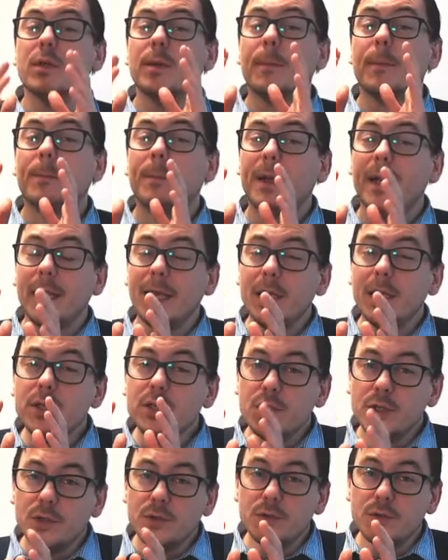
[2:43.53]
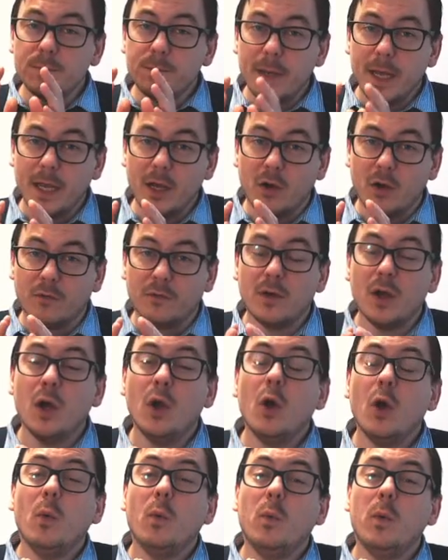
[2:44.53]
player 2's payoff
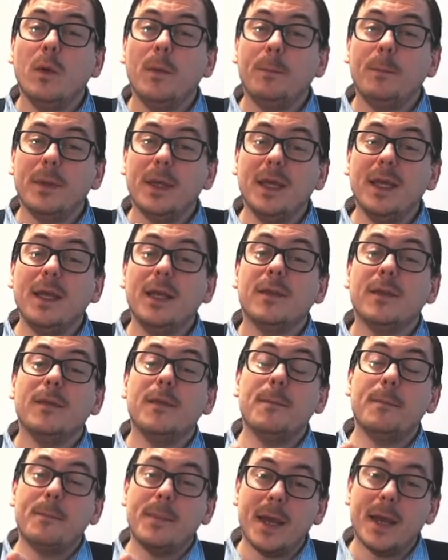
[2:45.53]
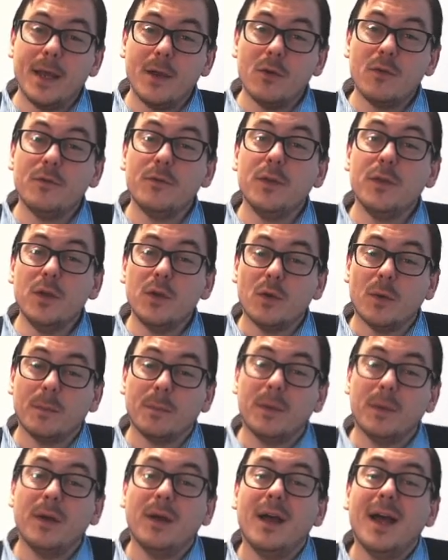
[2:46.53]
will be the payoff the
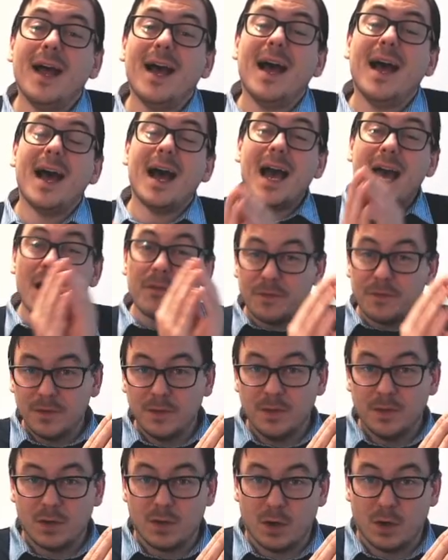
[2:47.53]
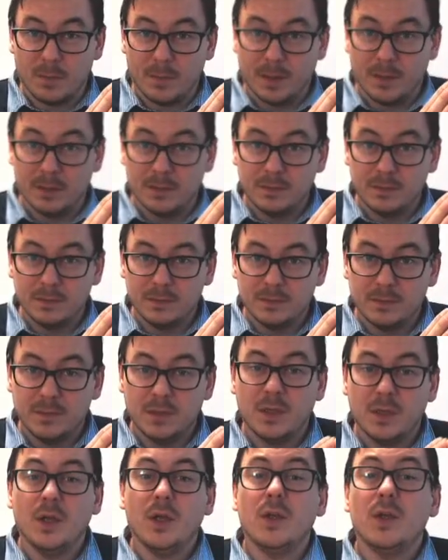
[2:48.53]
number after the comma.
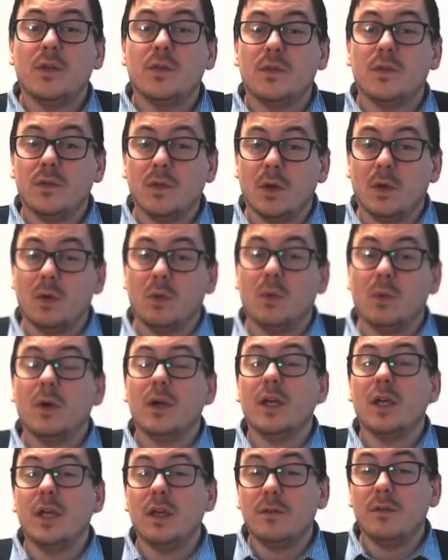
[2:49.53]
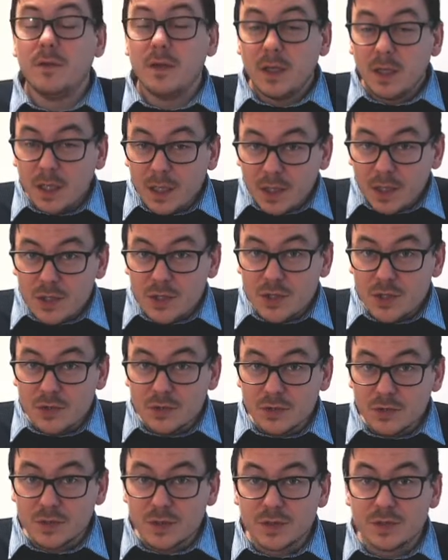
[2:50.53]
So if he
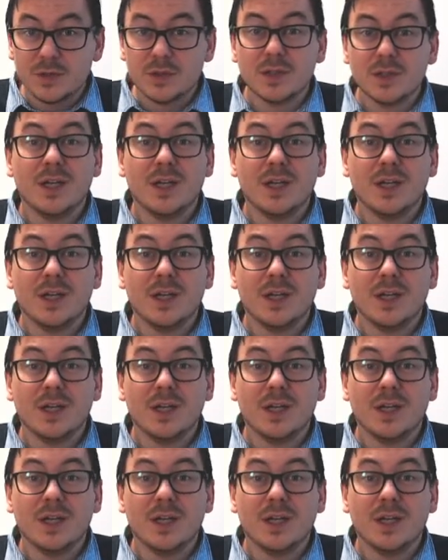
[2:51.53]
chooses